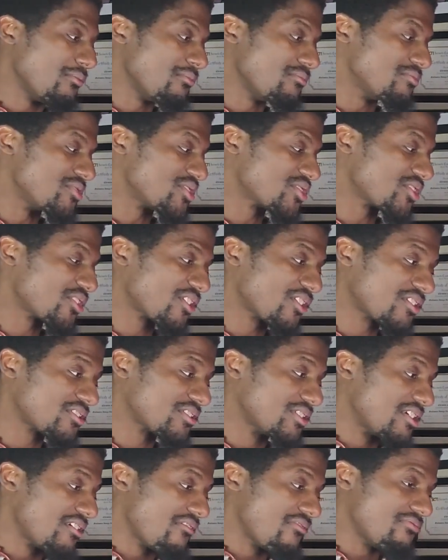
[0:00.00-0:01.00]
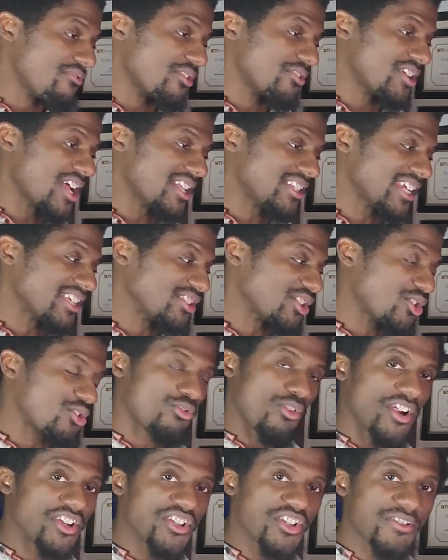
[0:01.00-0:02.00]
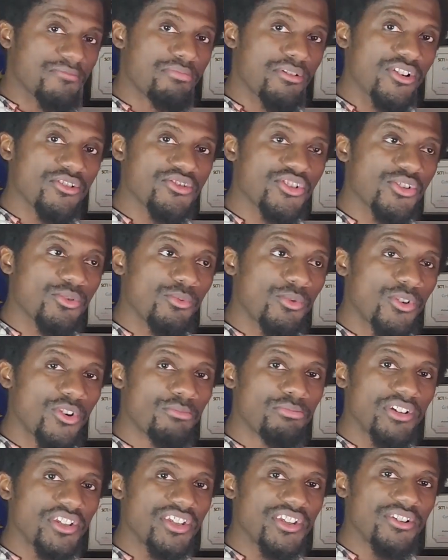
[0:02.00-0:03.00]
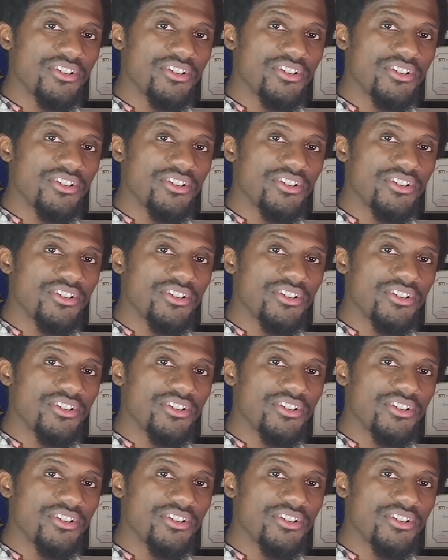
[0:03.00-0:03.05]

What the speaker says: Sure, they're not like the greatest beers in the world, but you